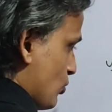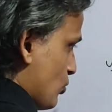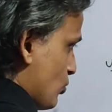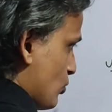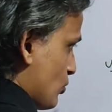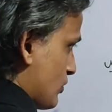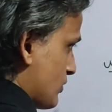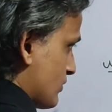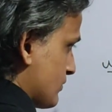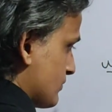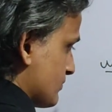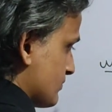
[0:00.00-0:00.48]

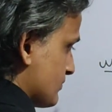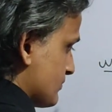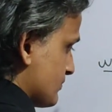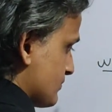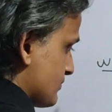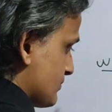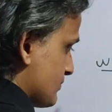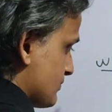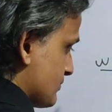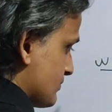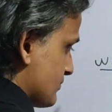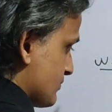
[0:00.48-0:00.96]
load
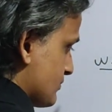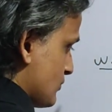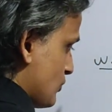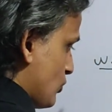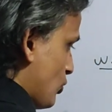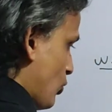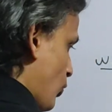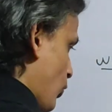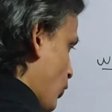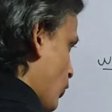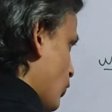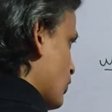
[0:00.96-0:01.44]

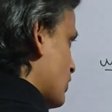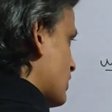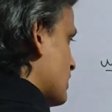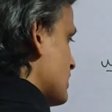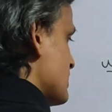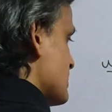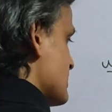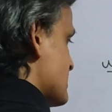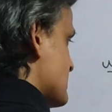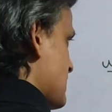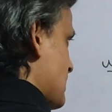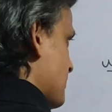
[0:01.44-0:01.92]

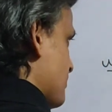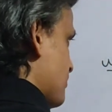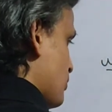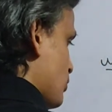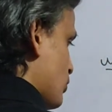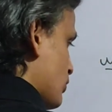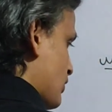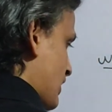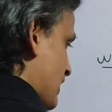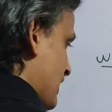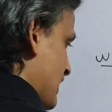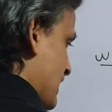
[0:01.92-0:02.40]
or
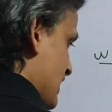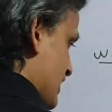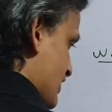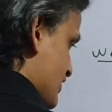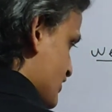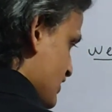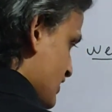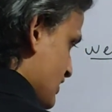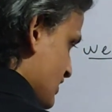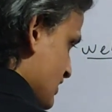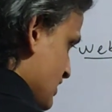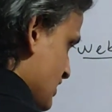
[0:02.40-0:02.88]
support
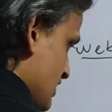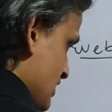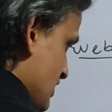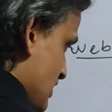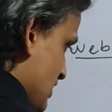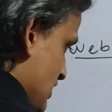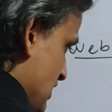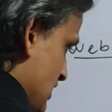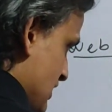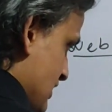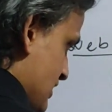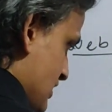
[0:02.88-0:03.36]
reaction.
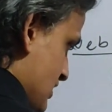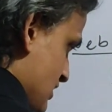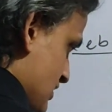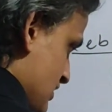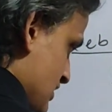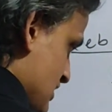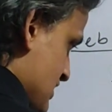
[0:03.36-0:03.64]
That